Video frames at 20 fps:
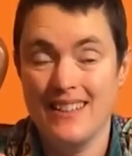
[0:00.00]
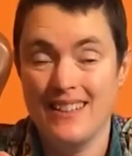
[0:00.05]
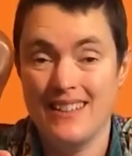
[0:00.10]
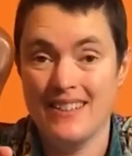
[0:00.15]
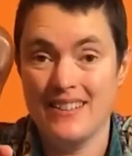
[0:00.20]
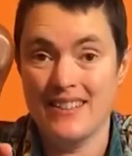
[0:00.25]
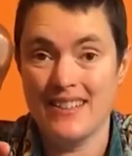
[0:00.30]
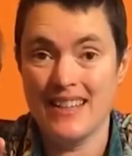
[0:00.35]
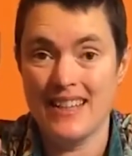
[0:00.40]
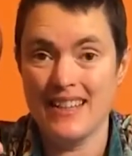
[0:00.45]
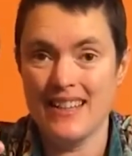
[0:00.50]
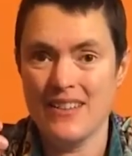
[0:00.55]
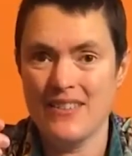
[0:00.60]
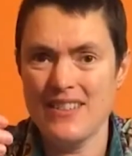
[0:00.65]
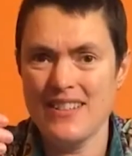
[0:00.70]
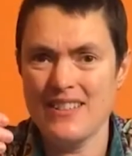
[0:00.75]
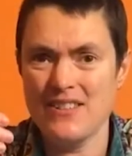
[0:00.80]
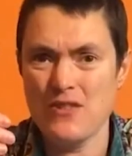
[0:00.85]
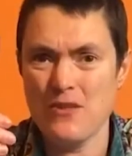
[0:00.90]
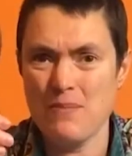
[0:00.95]
Okay, now
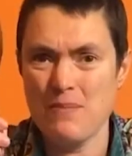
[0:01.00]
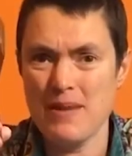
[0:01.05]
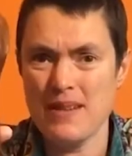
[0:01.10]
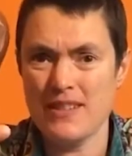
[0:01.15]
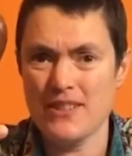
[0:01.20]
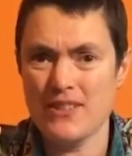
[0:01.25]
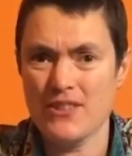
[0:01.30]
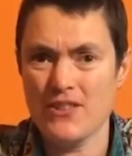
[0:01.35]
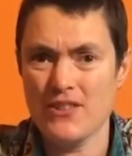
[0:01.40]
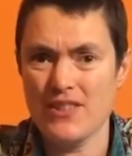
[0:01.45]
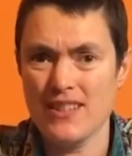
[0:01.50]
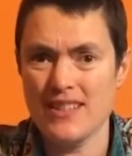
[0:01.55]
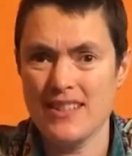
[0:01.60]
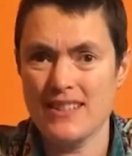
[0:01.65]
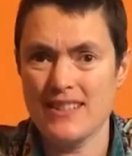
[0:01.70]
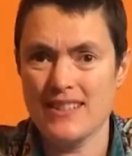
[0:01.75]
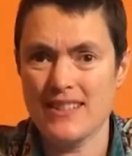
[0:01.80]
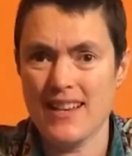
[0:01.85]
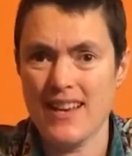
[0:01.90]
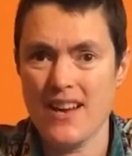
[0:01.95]
these are a bit trickier
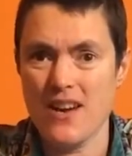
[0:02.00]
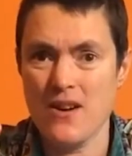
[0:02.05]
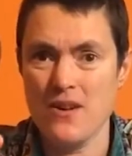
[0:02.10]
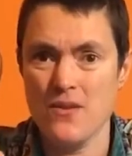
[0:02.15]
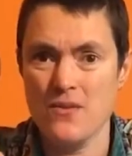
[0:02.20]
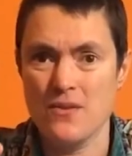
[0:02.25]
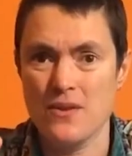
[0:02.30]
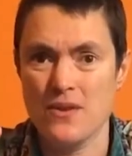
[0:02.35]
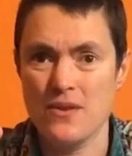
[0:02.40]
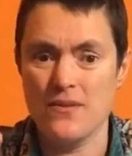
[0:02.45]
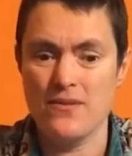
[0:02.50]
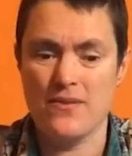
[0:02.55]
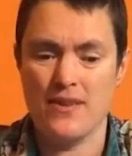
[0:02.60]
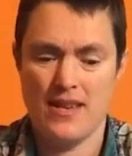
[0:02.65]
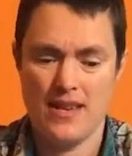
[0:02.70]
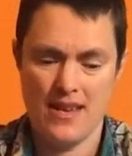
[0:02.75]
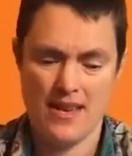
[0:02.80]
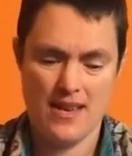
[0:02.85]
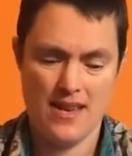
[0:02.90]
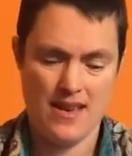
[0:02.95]
to get hold of,
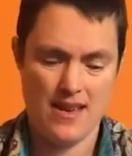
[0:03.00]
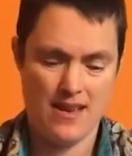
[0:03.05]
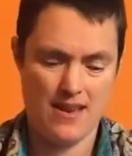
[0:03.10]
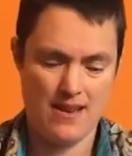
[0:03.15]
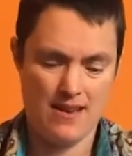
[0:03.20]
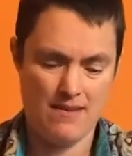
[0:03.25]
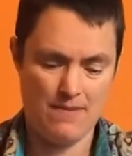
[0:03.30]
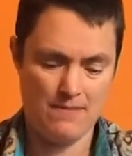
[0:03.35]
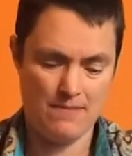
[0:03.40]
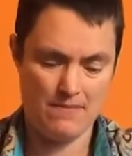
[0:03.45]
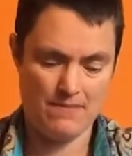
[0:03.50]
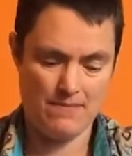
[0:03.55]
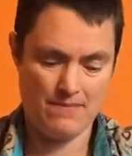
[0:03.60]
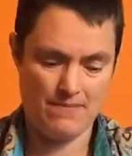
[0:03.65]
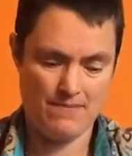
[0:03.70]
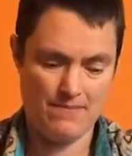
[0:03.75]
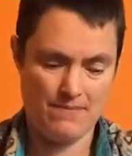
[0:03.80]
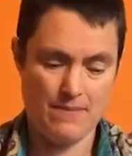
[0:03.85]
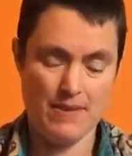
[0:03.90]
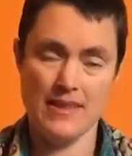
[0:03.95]

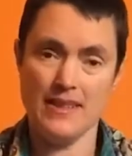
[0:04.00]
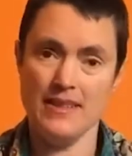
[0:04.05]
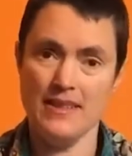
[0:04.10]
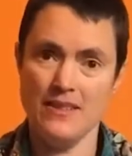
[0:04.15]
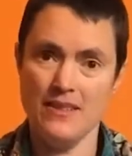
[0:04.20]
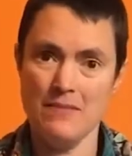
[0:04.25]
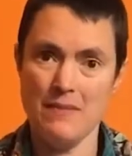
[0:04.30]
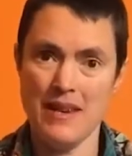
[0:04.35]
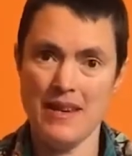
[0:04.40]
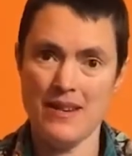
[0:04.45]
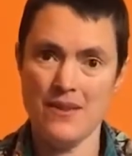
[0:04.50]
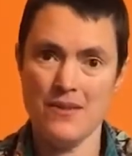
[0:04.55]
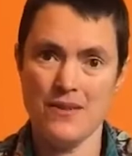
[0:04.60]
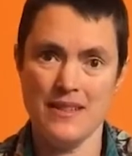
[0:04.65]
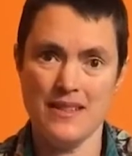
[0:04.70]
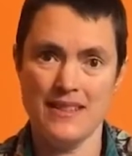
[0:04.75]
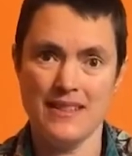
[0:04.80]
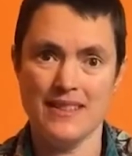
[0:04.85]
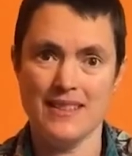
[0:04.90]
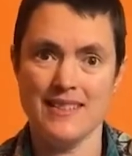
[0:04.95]
but they do make quite
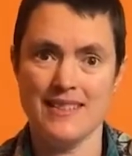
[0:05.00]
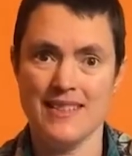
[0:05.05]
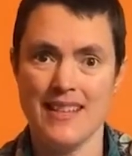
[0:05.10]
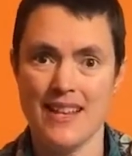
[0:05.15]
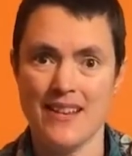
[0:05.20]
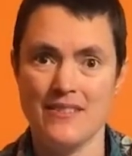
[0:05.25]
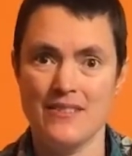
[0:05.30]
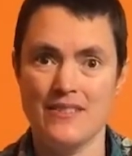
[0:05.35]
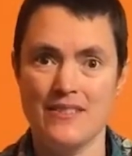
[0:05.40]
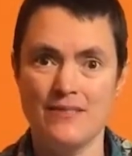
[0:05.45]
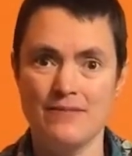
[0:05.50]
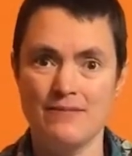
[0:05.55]
a nice sound.